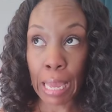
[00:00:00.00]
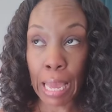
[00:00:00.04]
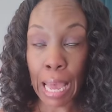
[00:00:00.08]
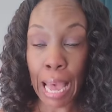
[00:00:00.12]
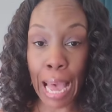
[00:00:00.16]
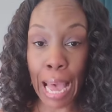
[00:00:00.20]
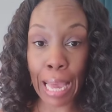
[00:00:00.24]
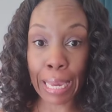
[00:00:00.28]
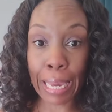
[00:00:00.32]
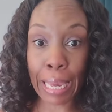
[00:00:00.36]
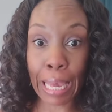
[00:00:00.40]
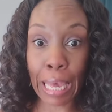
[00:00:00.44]

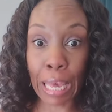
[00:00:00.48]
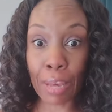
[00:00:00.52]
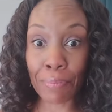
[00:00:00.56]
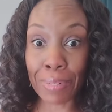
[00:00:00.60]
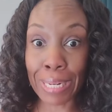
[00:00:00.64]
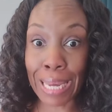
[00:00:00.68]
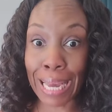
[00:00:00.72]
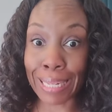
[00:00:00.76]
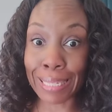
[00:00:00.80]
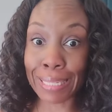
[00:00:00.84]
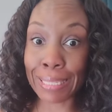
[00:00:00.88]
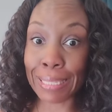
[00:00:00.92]
I have
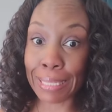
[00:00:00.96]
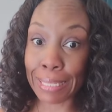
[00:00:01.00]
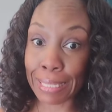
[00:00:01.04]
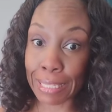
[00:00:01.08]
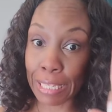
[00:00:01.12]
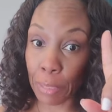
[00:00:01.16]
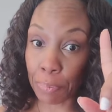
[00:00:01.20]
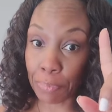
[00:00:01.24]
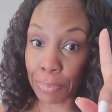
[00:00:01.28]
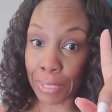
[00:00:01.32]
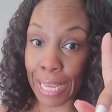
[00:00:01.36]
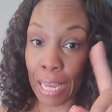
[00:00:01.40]
not
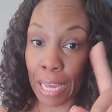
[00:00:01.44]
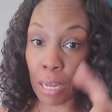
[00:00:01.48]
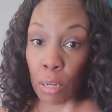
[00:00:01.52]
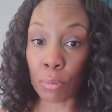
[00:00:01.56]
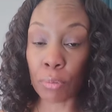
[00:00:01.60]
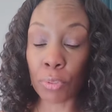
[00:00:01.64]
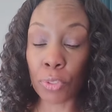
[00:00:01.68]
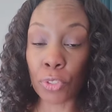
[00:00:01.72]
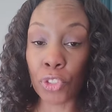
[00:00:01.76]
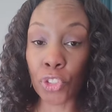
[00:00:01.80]
tipped out